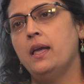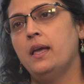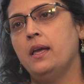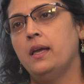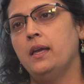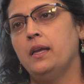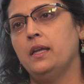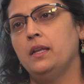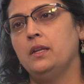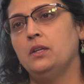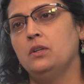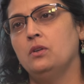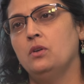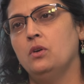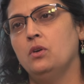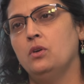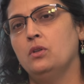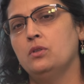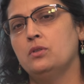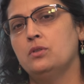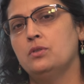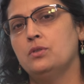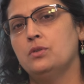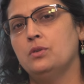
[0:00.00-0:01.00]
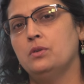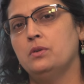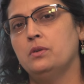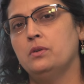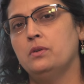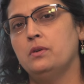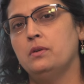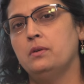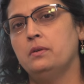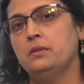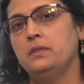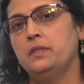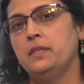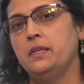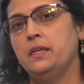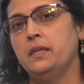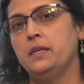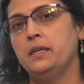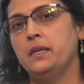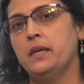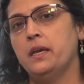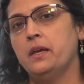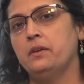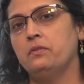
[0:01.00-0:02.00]
and also
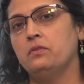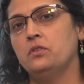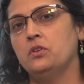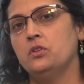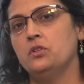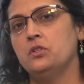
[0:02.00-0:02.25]
they have